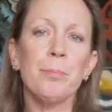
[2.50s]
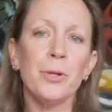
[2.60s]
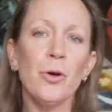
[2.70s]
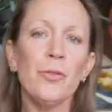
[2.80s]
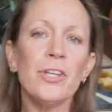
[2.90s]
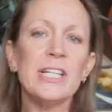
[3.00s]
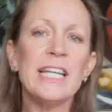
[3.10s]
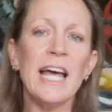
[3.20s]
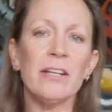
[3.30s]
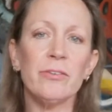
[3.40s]
Beyond the
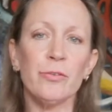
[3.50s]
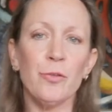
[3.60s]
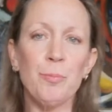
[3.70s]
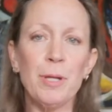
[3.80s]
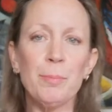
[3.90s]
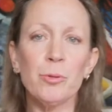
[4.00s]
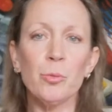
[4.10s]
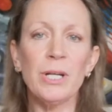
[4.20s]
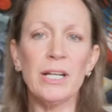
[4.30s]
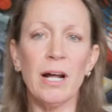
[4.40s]
deaths of the people
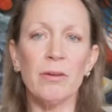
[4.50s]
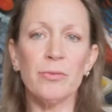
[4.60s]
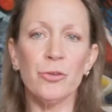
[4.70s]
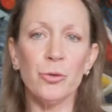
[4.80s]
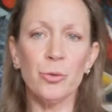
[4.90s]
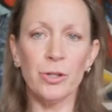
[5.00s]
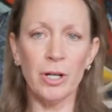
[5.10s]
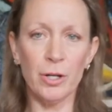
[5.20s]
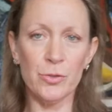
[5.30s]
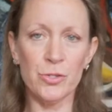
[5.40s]
we love and who are
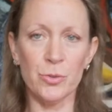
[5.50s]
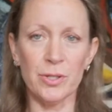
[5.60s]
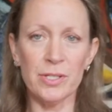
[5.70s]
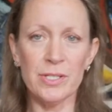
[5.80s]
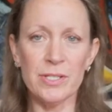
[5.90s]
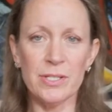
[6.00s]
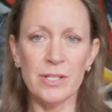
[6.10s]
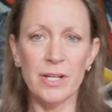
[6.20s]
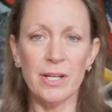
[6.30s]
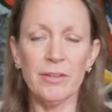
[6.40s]
close to us,
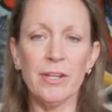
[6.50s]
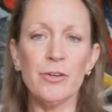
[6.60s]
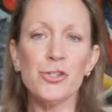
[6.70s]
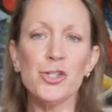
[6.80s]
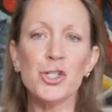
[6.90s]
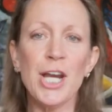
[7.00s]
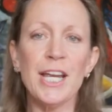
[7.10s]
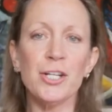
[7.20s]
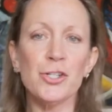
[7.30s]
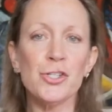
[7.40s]
there is
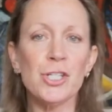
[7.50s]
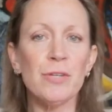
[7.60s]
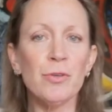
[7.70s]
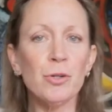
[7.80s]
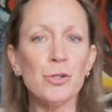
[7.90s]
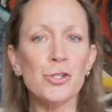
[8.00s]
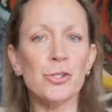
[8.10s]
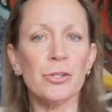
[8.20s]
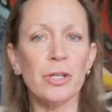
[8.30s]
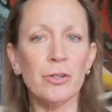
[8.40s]
change,
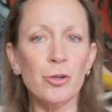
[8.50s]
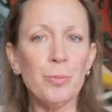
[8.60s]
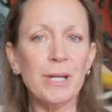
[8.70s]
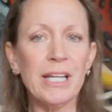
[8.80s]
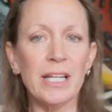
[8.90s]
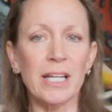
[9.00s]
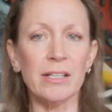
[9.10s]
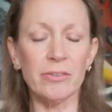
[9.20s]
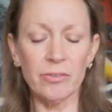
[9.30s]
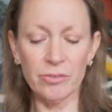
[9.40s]
evolution, and new
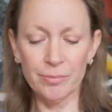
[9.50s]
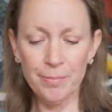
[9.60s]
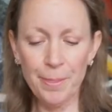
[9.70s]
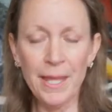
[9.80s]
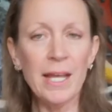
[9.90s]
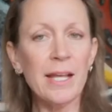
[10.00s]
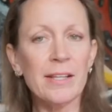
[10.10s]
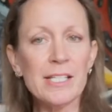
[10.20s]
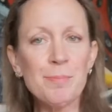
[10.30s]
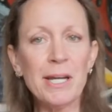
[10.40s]
beginnings.
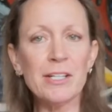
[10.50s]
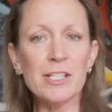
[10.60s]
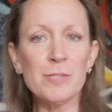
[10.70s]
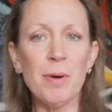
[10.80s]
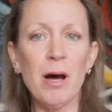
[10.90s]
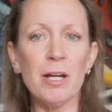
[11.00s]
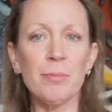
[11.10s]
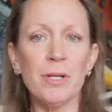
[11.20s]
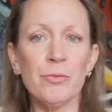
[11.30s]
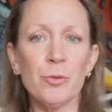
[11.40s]
These paintings behind
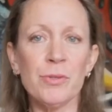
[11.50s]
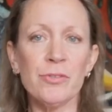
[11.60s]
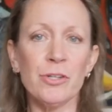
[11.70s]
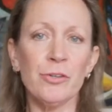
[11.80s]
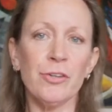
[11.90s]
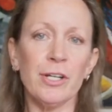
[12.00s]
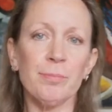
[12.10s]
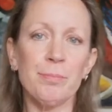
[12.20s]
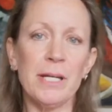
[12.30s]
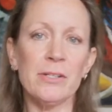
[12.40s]
me are from a series I
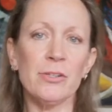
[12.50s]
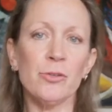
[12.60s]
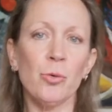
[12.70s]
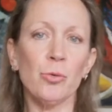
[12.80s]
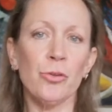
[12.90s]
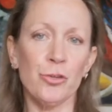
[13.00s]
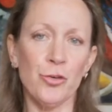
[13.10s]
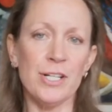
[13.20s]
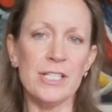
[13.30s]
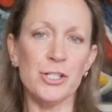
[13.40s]
painted called the
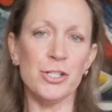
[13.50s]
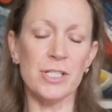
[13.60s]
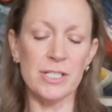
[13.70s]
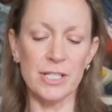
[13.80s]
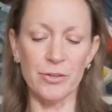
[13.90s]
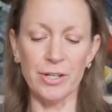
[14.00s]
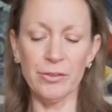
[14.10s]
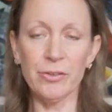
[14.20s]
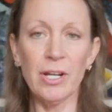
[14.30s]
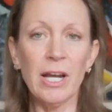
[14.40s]
Transition
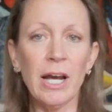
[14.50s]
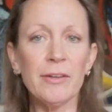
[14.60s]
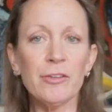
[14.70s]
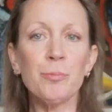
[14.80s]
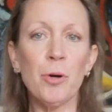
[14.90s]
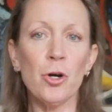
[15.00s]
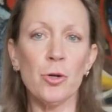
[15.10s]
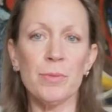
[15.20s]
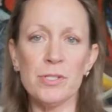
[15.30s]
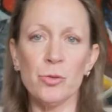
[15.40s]
Series, and this
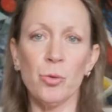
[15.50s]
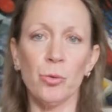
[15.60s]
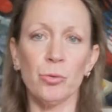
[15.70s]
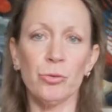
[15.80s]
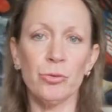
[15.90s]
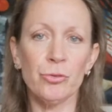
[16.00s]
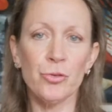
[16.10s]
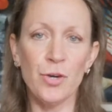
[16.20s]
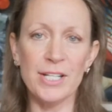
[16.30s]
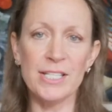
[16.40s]
poem is called
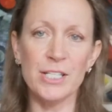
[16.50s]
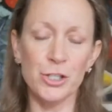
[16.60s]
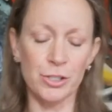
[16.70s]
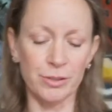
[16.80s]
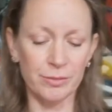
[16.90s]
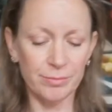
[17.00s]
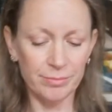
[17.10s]
Transition.